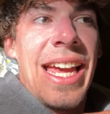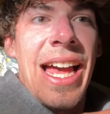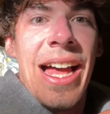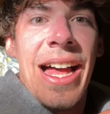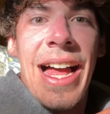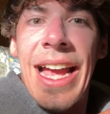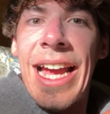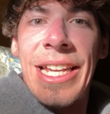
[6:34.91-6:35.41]
Uh,
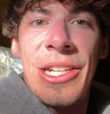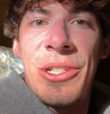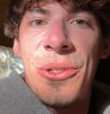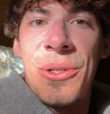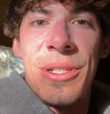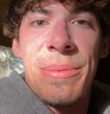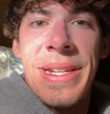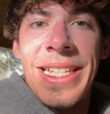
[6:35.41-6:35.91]
I got to
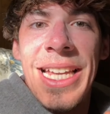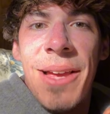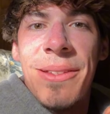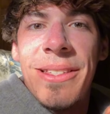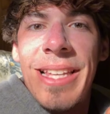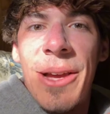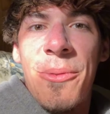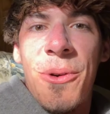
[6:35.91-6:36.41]
shoot as many times
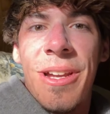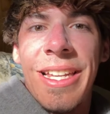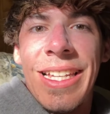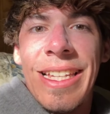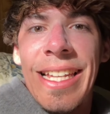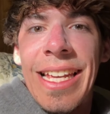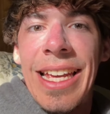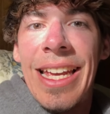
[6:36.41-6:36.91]
as I wanted.